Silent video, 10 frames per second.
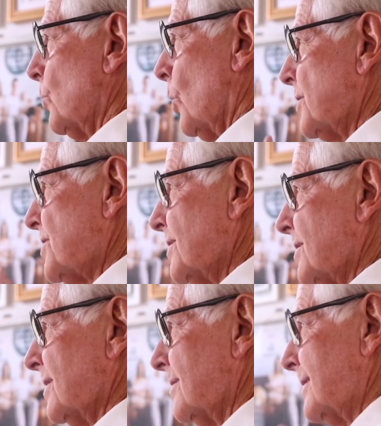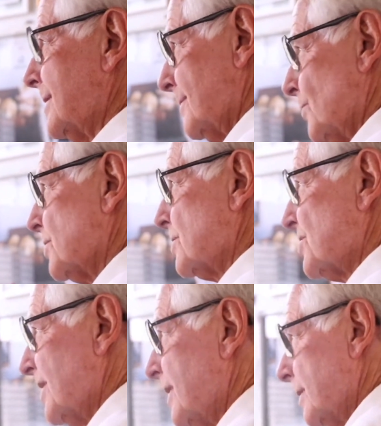We came down to this
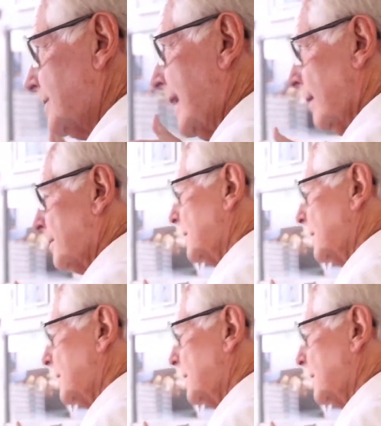earth that our